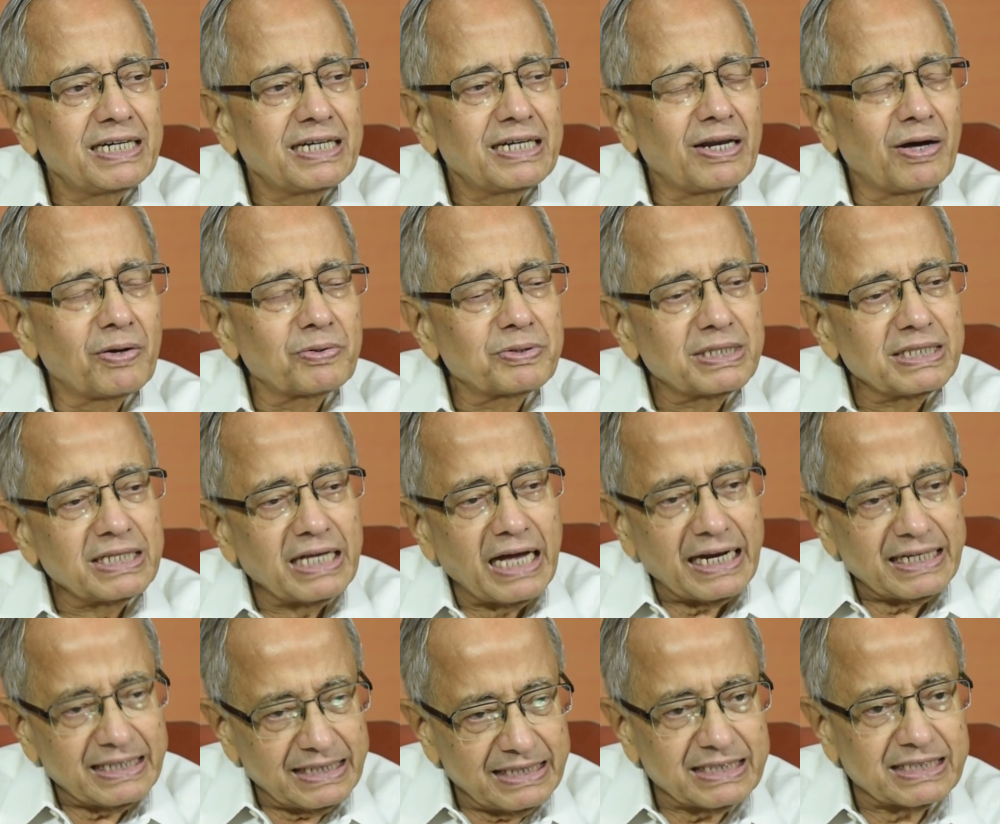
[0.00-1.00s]
Now
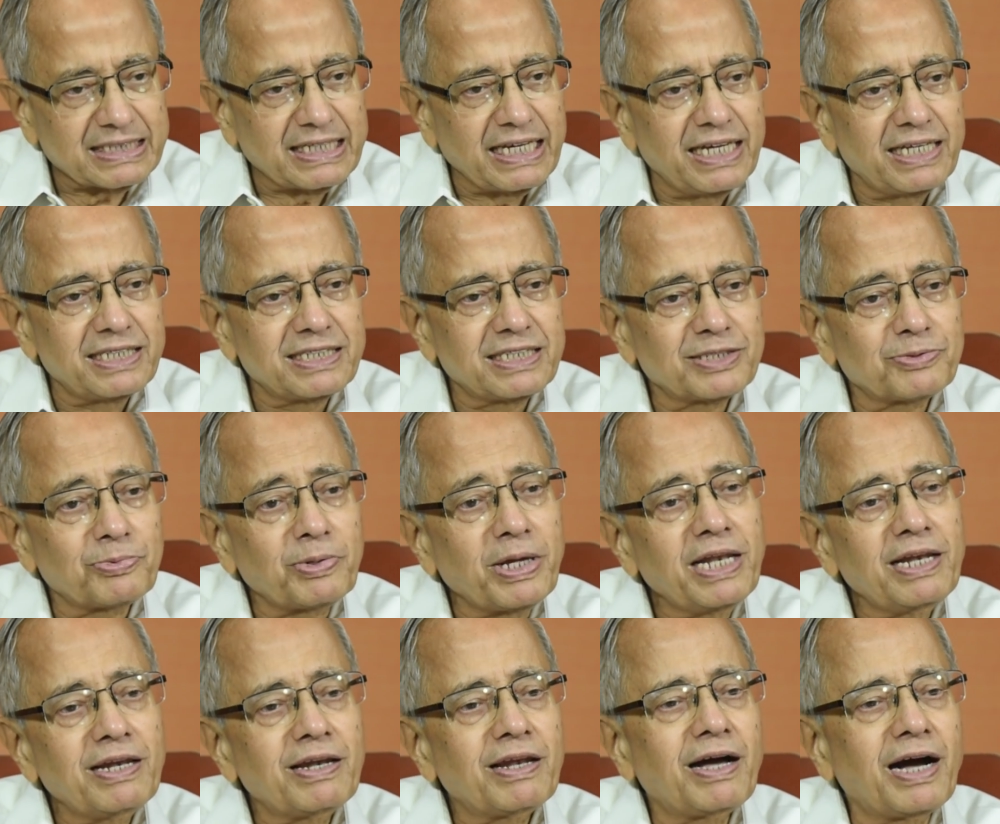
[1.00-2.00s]
at this stage is
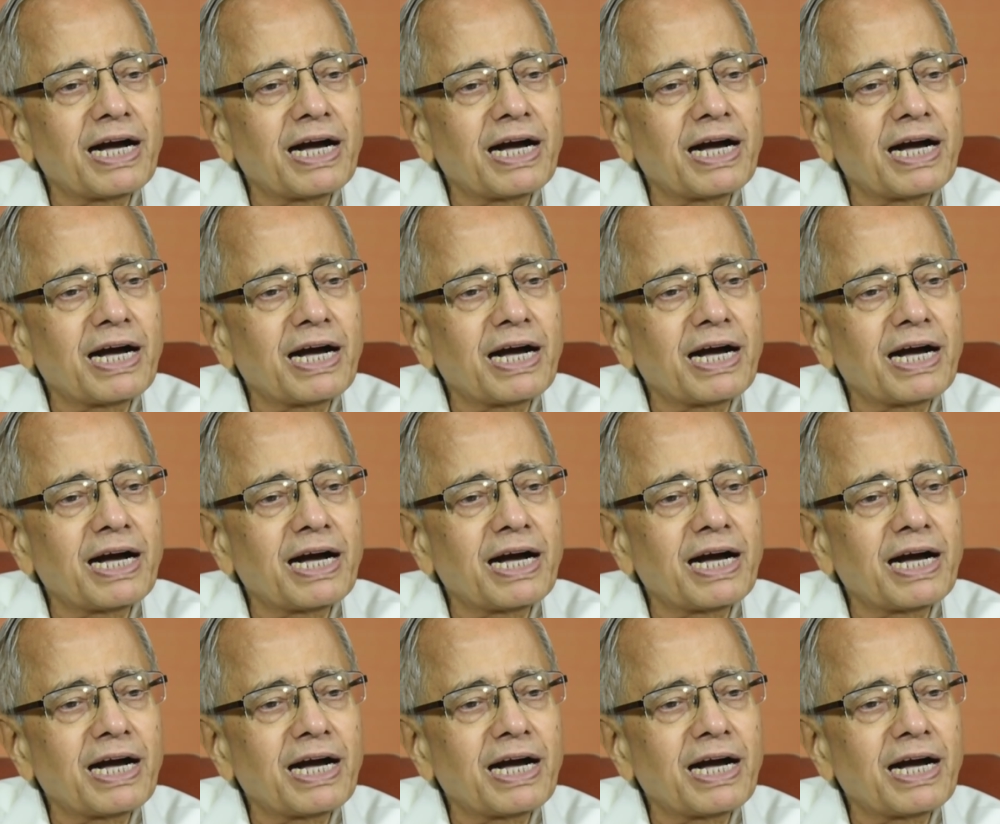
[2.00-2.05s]
when